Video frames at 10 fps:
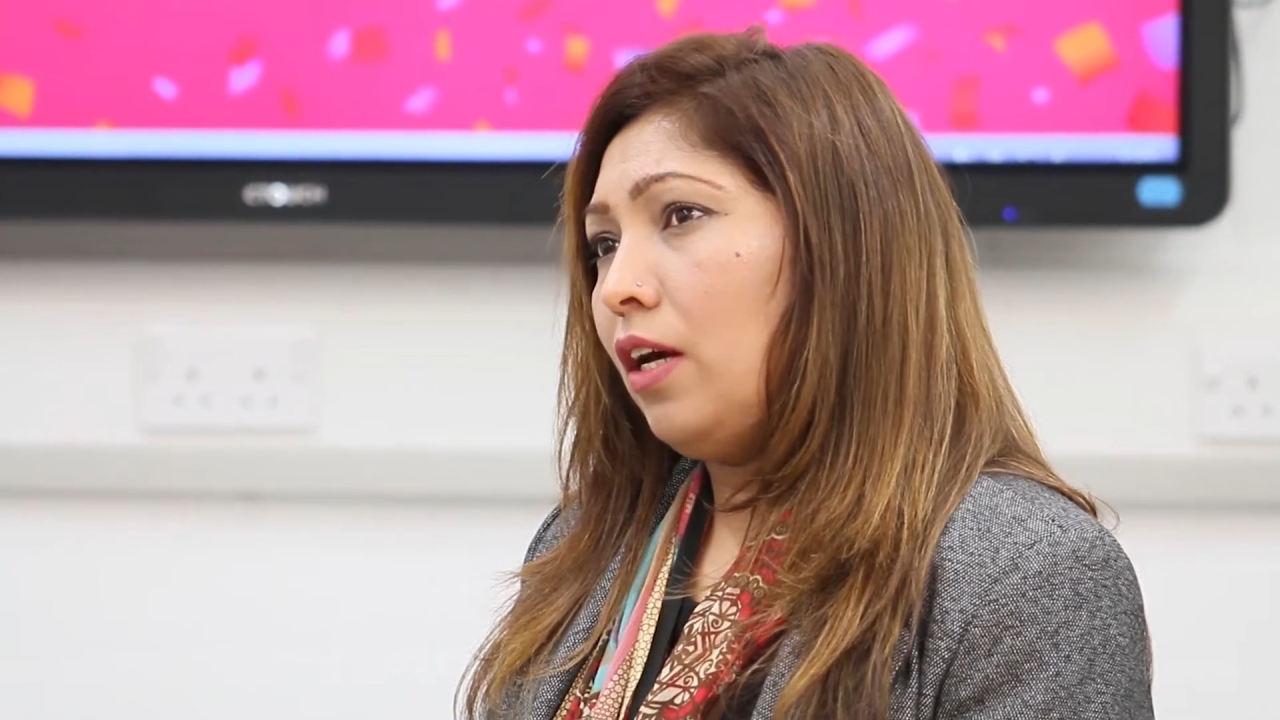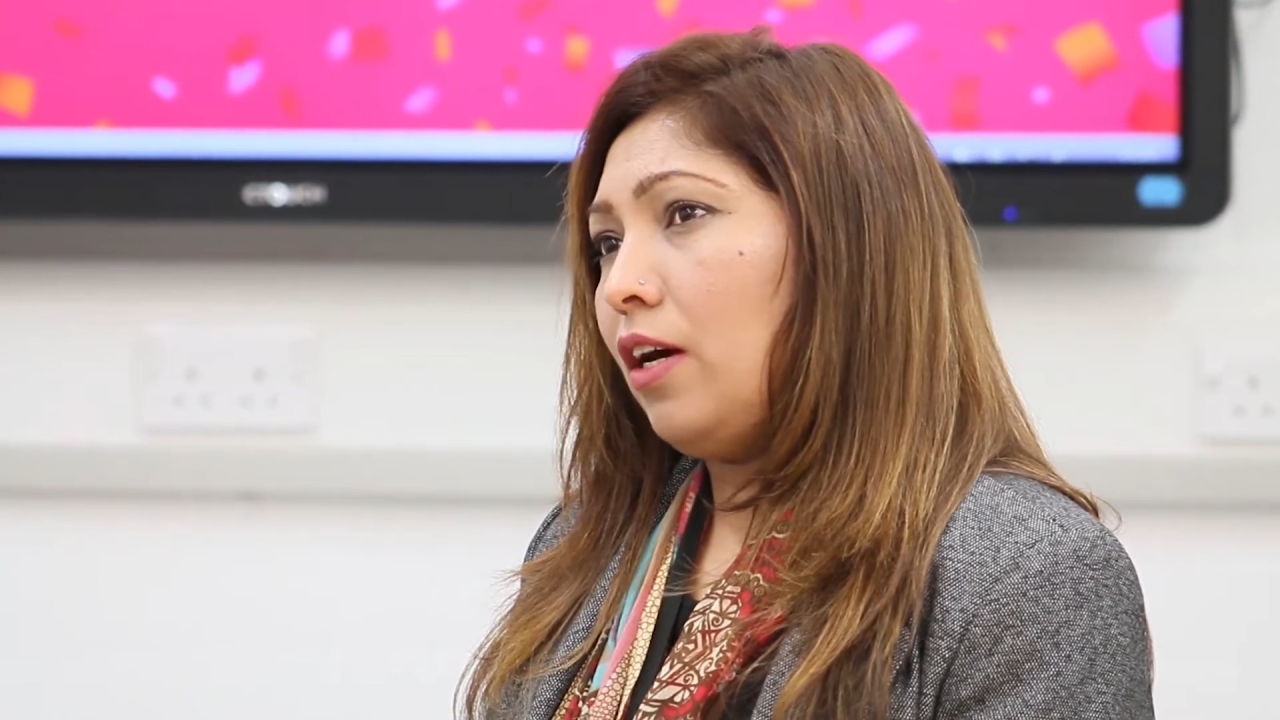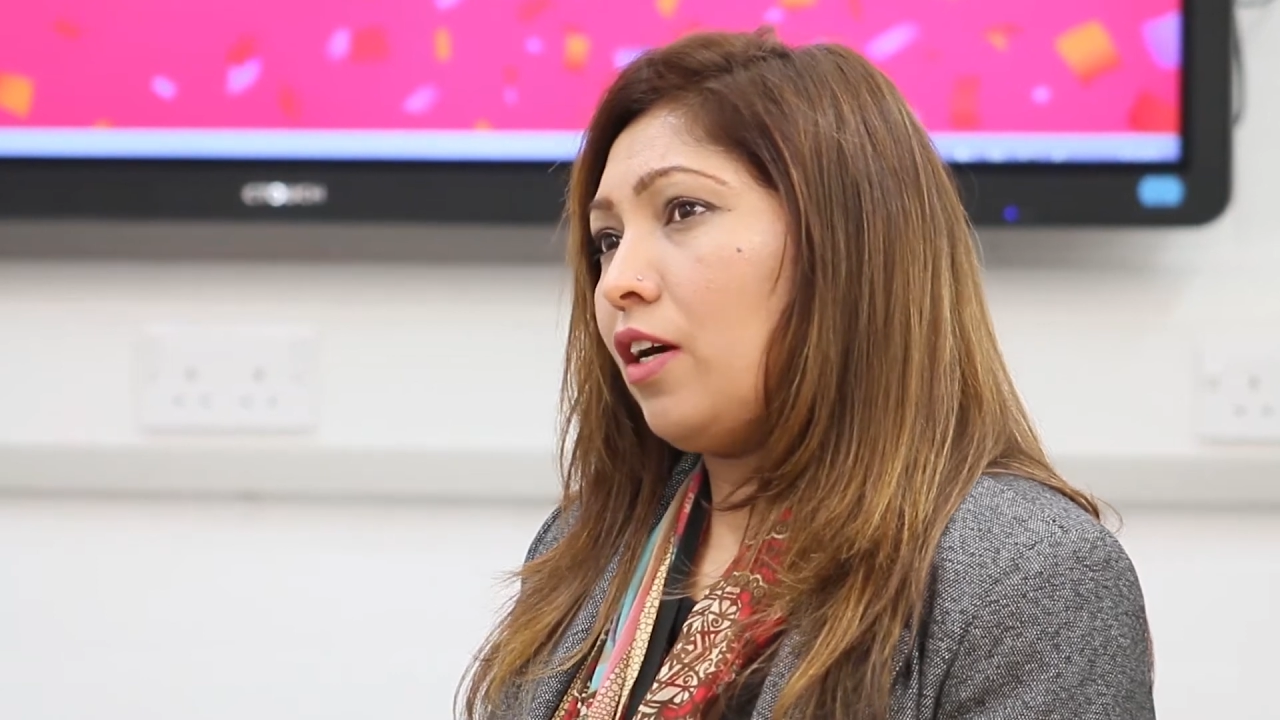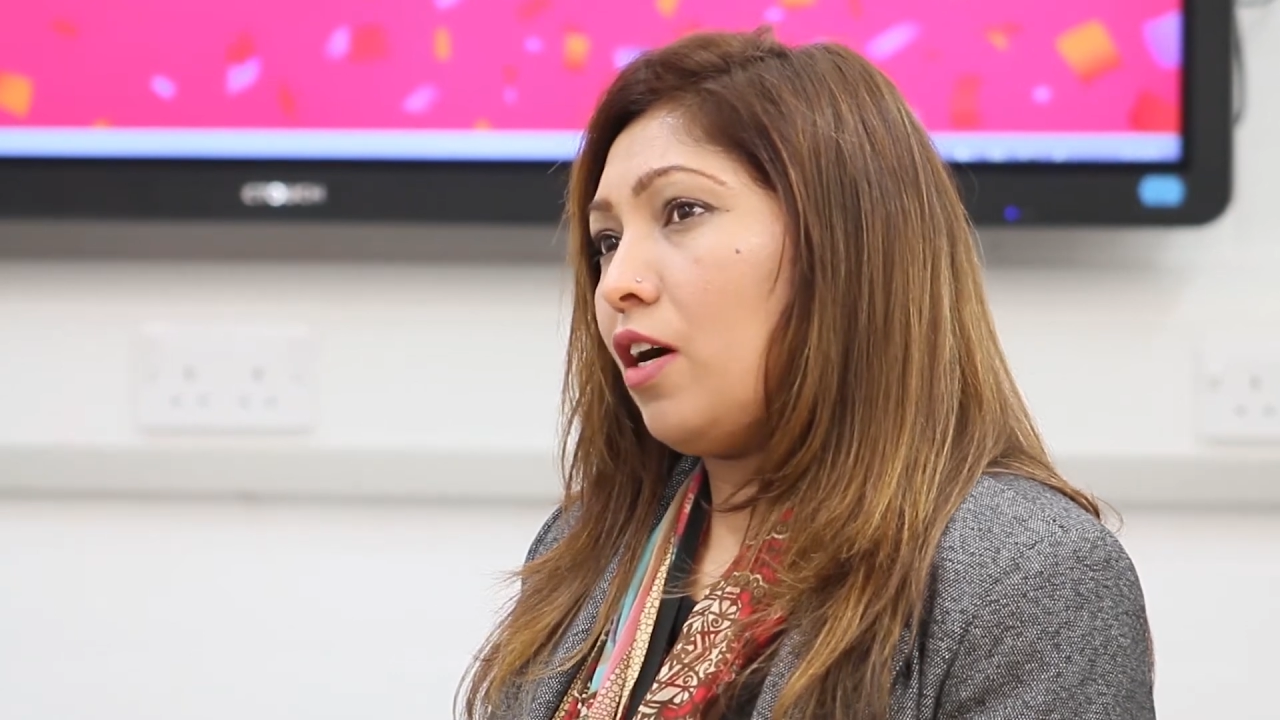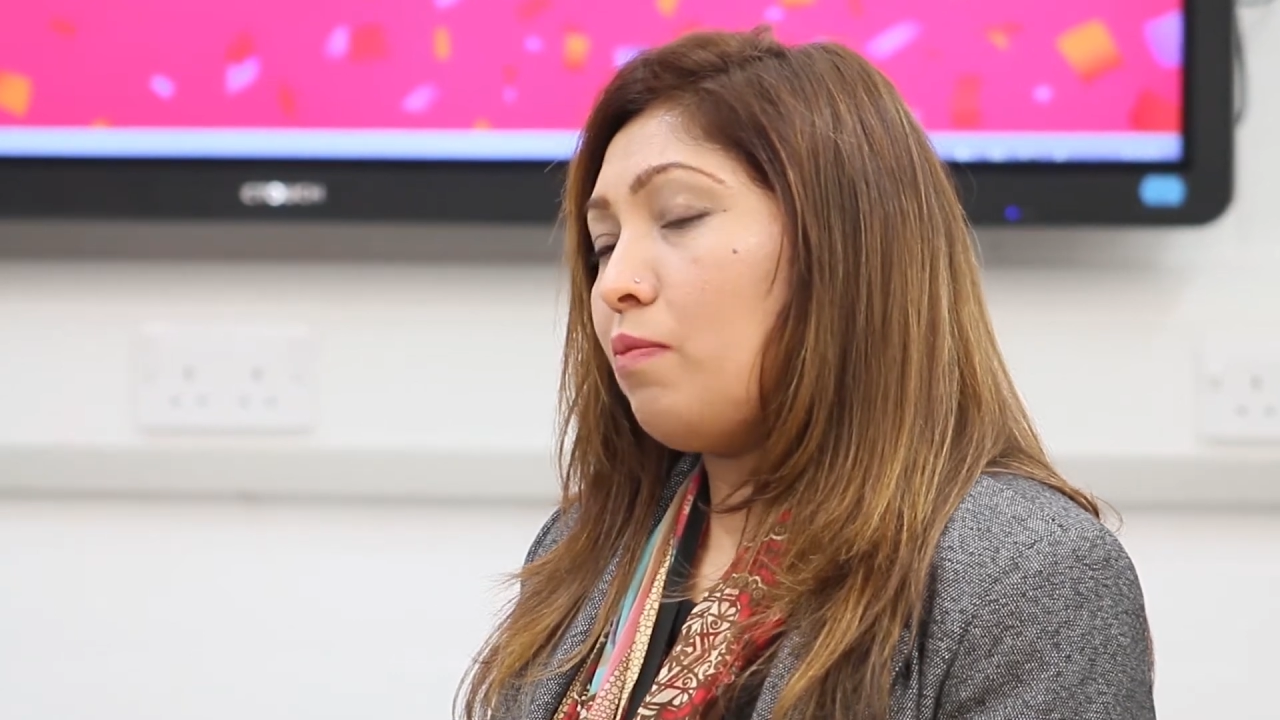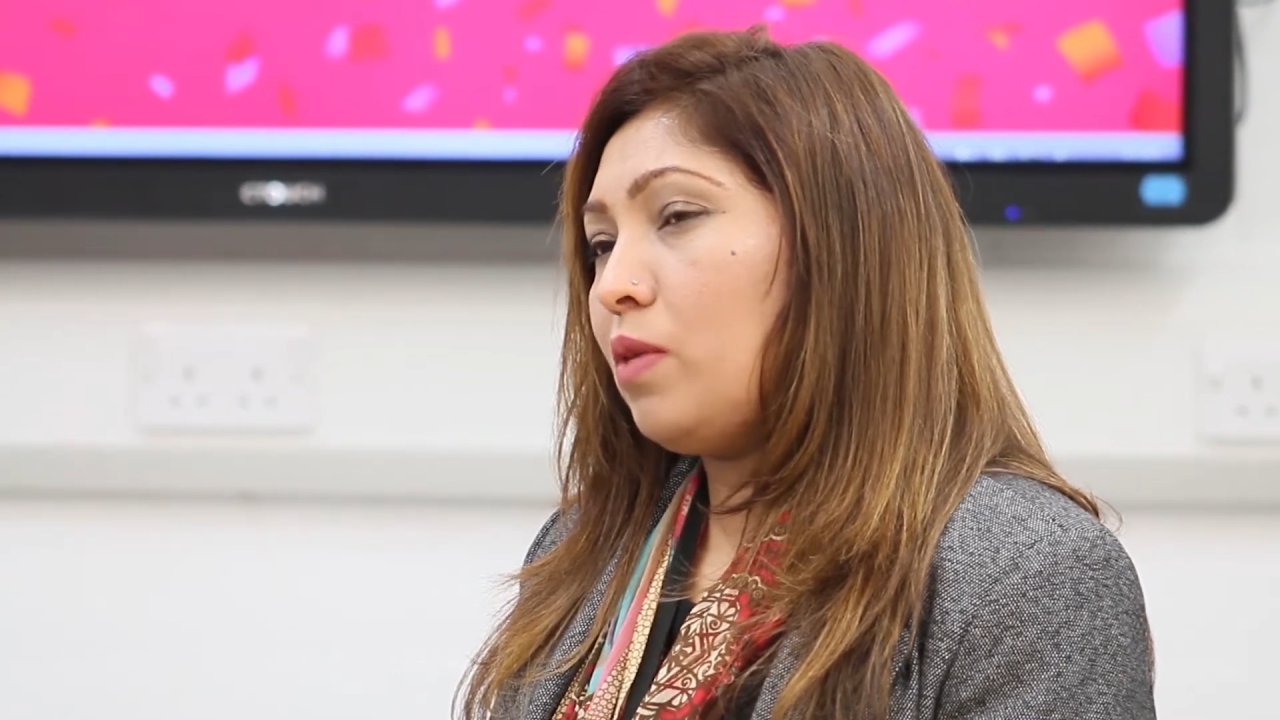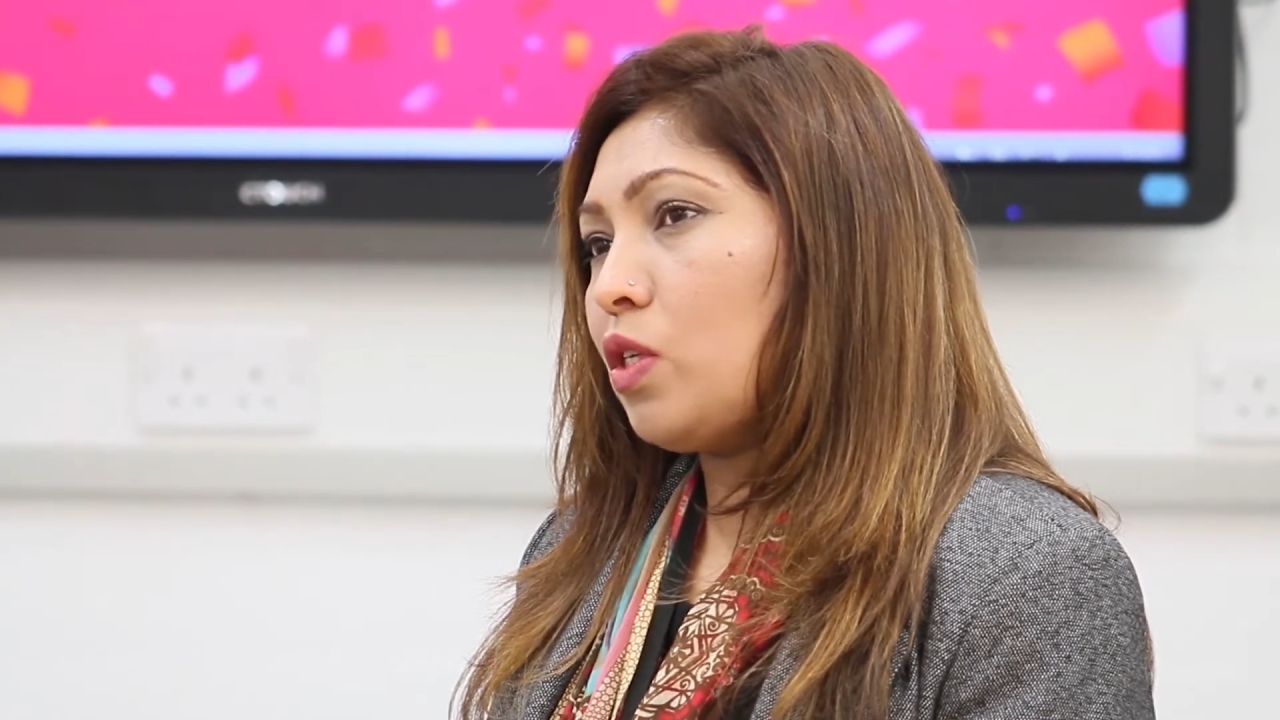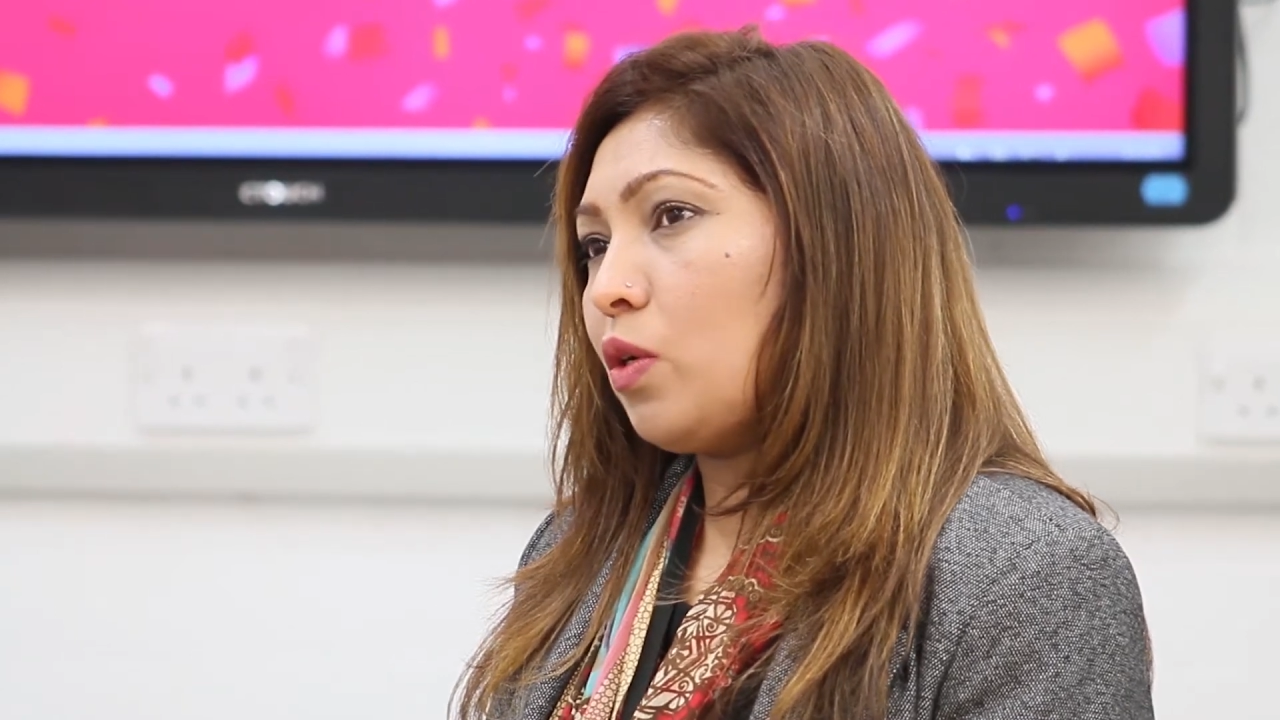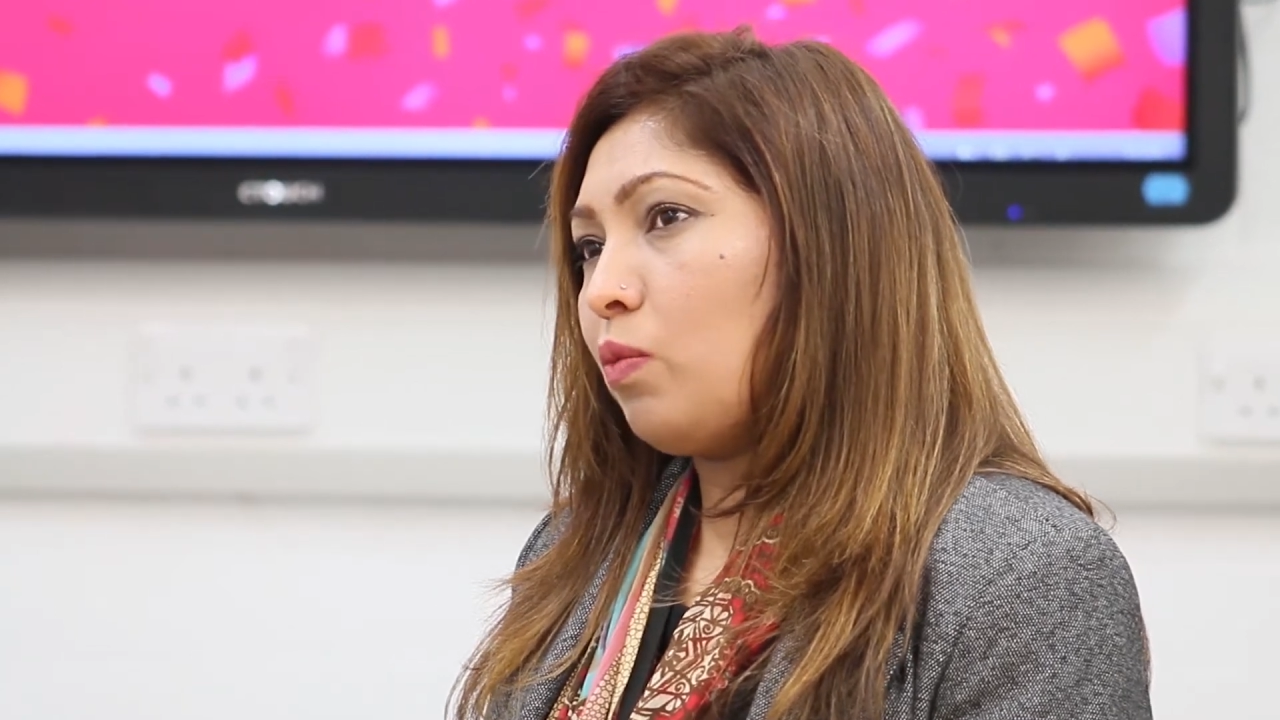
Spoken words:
I got busy